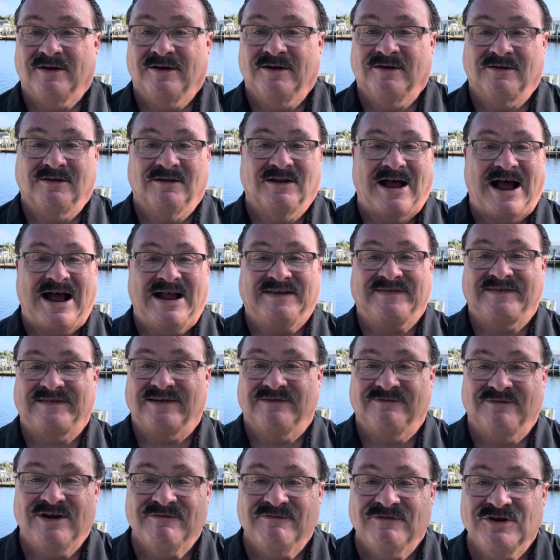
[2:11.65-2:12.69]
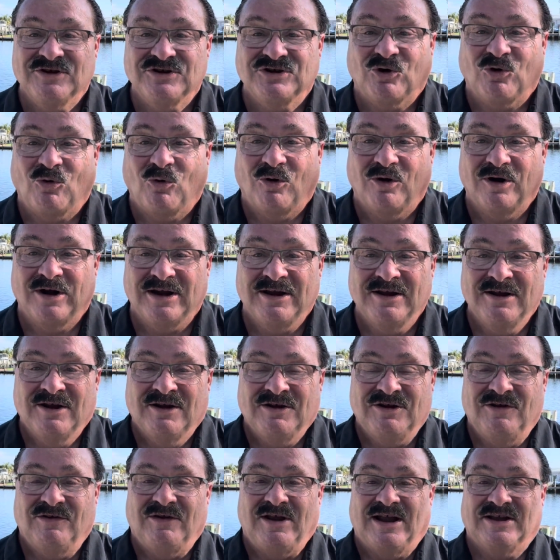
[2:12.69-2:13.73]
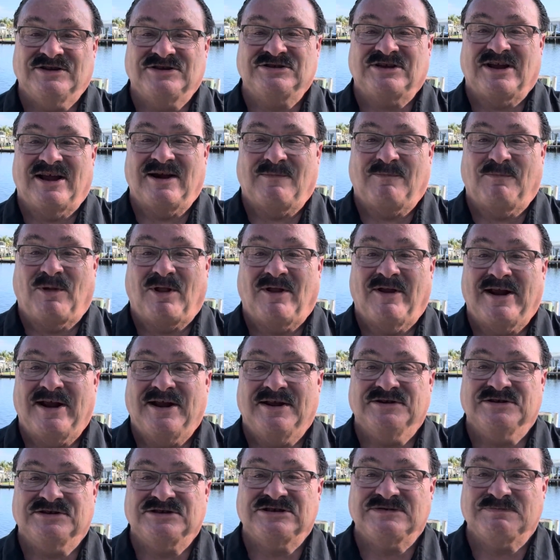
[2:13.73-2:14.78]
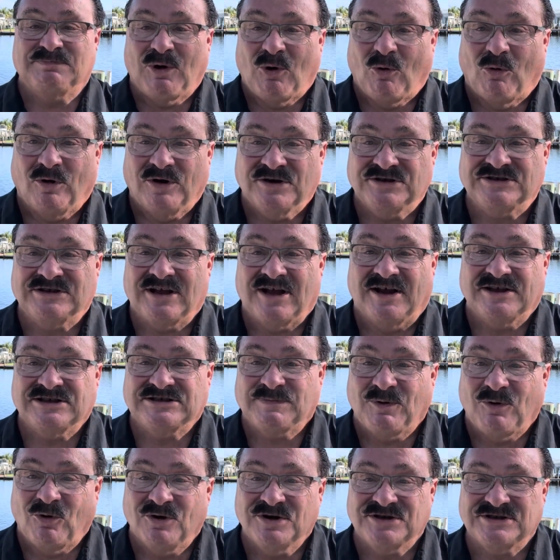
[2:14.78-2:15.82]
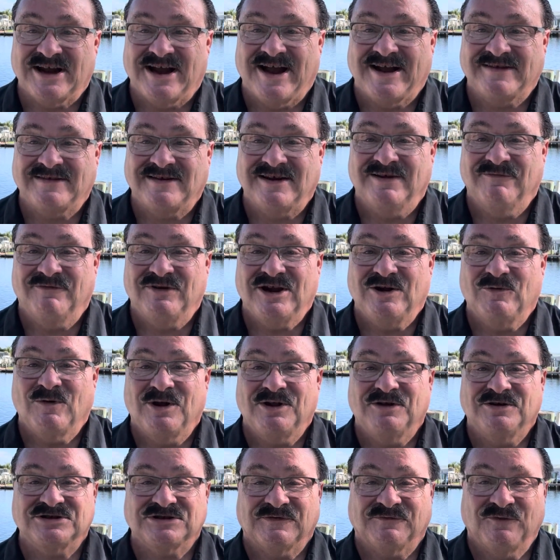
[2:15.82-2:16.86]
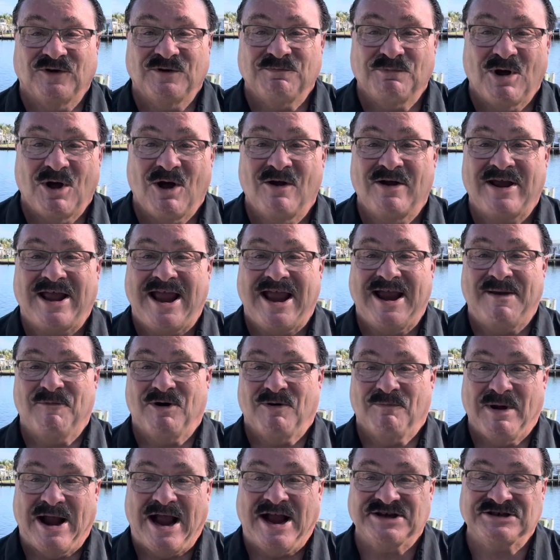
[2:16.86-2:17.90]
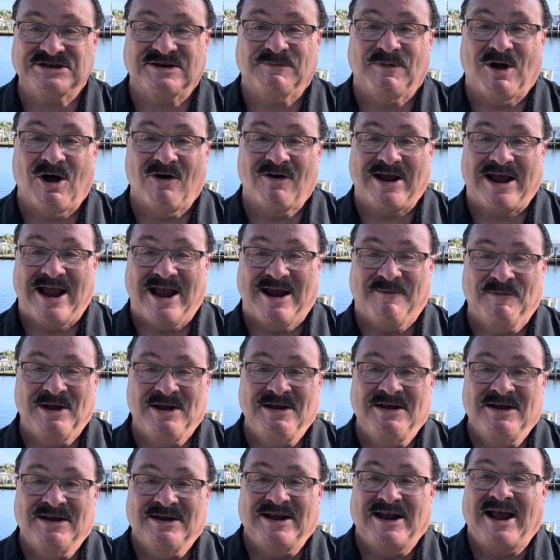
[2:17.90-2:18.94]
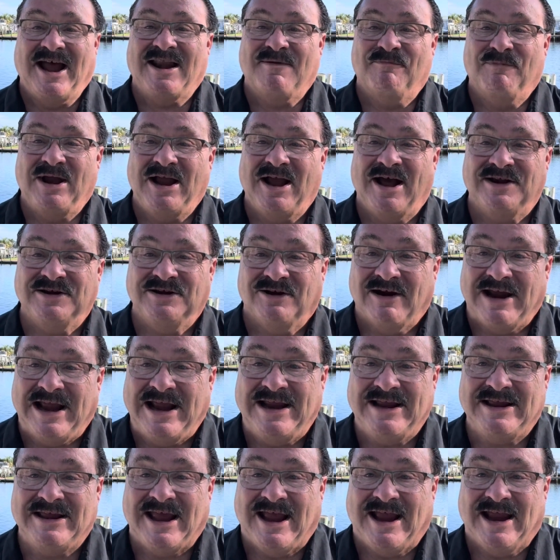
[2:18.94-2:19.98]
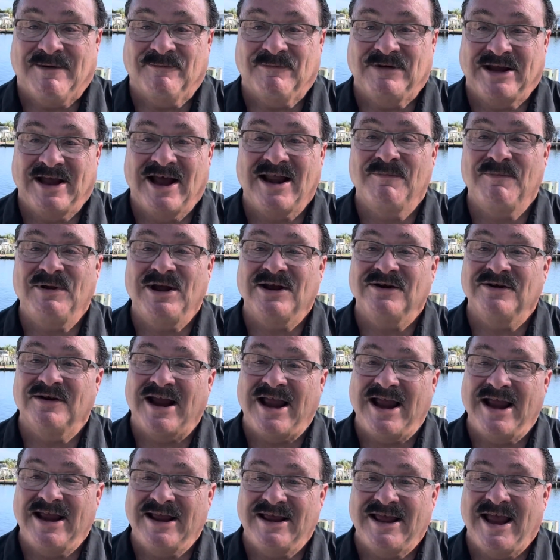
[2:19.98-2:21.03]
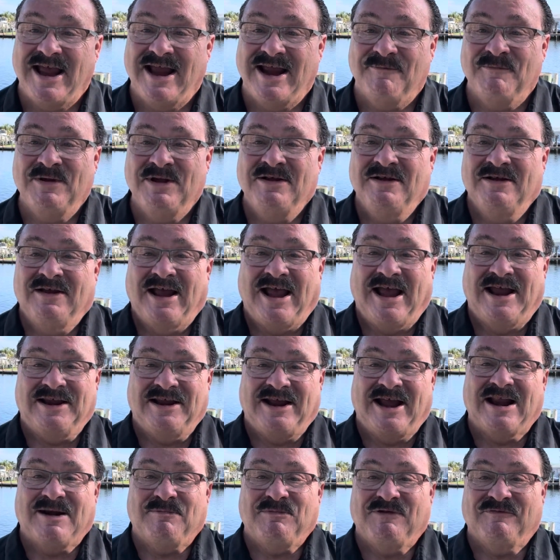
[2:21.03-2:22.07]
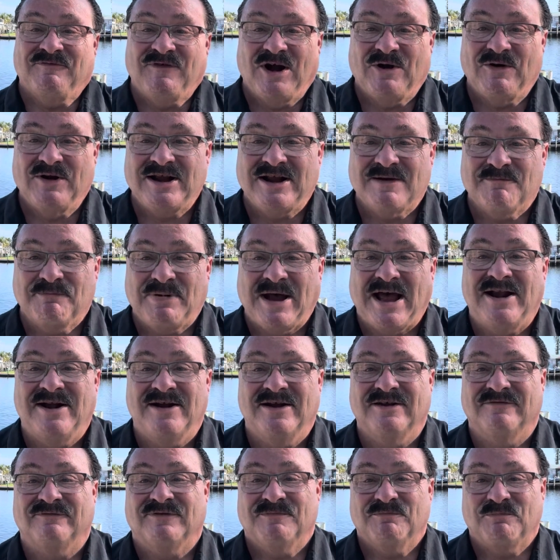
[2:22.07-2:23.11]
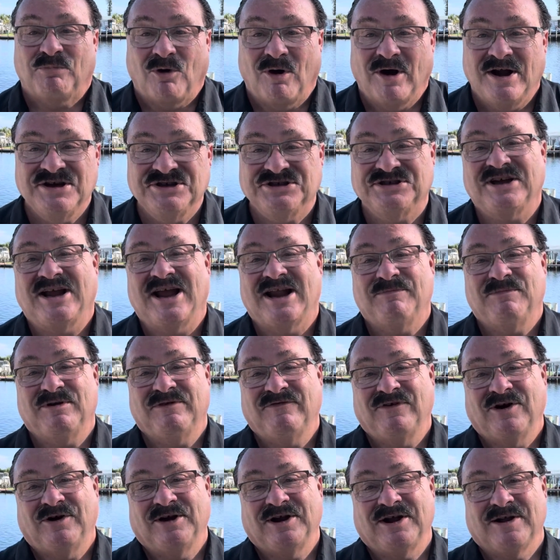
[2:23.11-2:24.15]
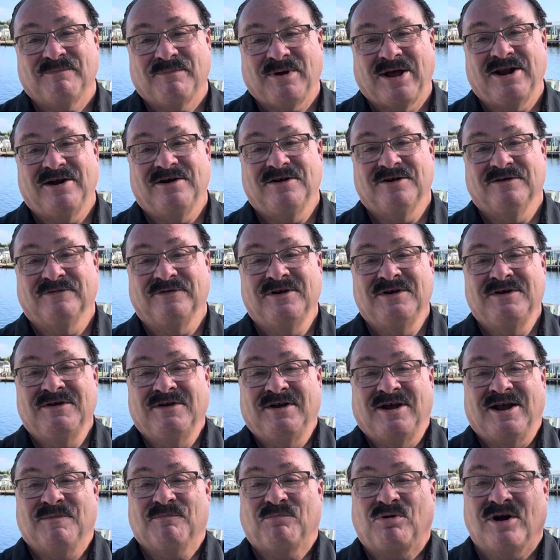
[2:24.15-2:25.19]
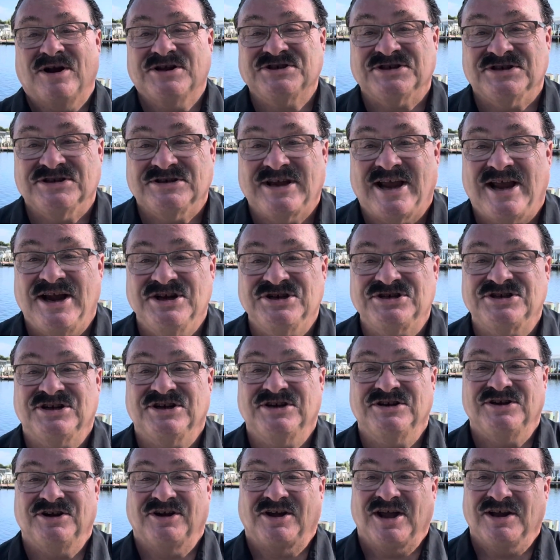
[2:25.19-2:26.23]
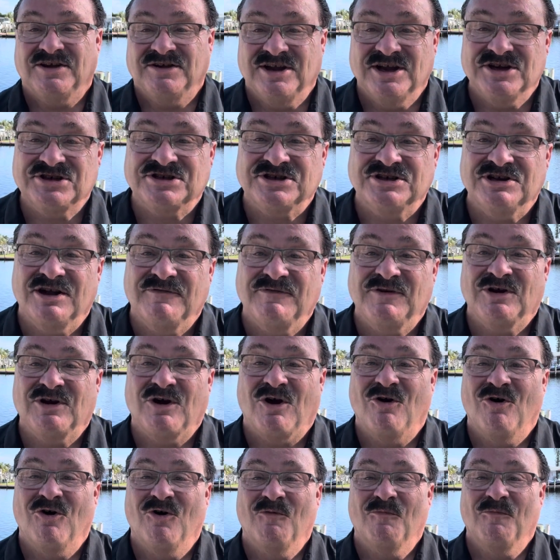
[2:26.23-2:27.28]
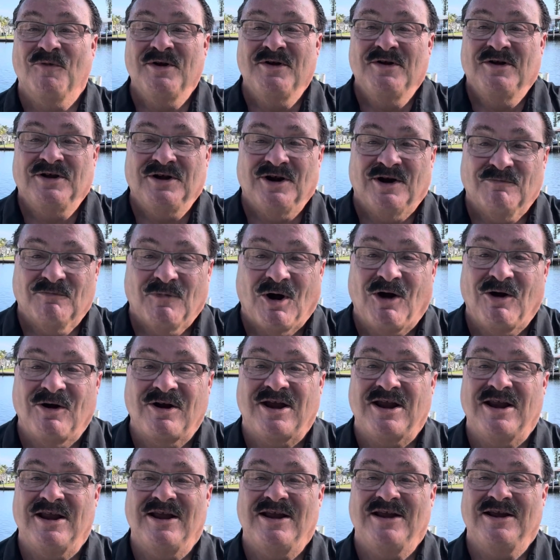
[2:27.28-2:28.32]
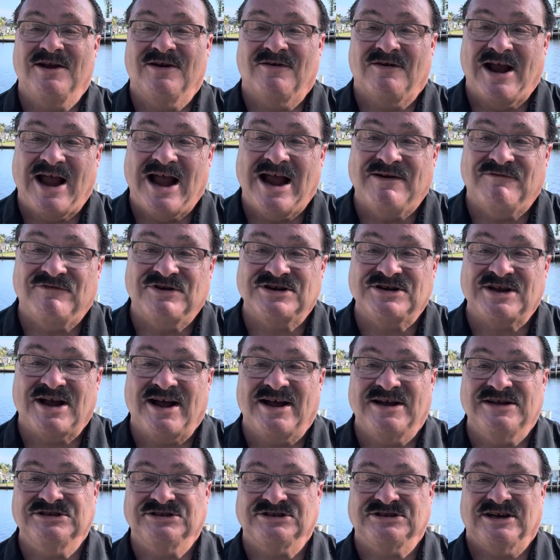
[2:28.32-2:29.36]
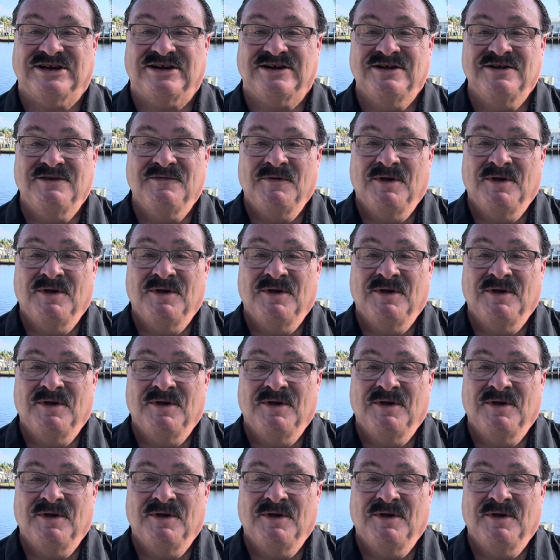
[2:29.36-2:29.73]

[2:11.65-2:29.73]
Lots of inventory. It's like playing sports, a sports activity, whether it's a football game or basketball game. You got to be on your A game. You got to be on your A game, and you got to be very competitive in price. You got to be very competitive in presentation, your condition of your home, your marketing, your advertising.